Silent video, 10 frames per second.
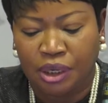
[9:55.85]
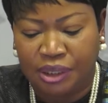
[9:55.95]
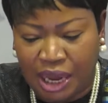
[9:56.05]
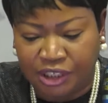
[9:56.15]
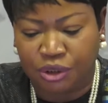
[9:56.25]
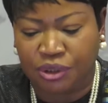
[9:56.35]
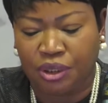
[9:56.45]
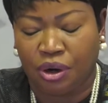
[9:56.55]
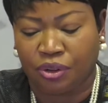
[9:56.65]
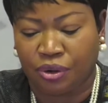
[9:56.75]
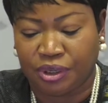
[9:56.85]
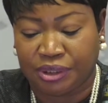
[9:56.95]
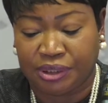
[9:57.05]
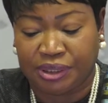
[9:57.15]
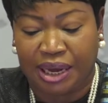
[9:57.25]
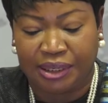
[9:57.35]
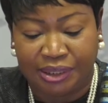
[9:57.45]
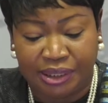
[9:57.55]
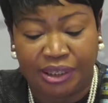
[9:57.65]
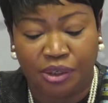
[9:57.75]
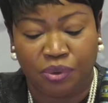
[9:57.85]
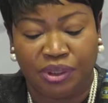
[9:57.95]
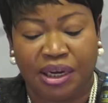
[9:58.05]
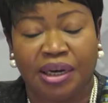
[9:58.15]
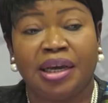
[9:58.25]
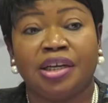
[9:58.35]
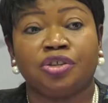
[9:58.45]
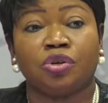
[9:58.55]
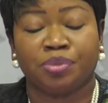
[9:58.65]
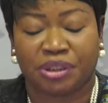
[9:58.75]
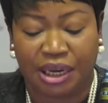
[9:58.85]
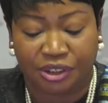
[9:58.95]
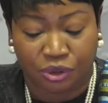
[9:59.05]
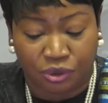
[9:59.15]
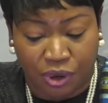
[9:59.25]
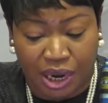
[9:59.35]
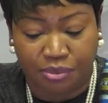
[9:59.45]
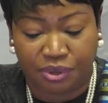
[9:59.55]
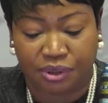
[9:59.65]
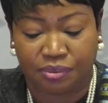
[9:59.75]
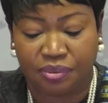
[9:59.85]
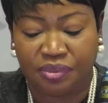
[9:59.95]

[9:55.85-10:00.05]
national authorities are dealing with the alleged Rome Statute crimes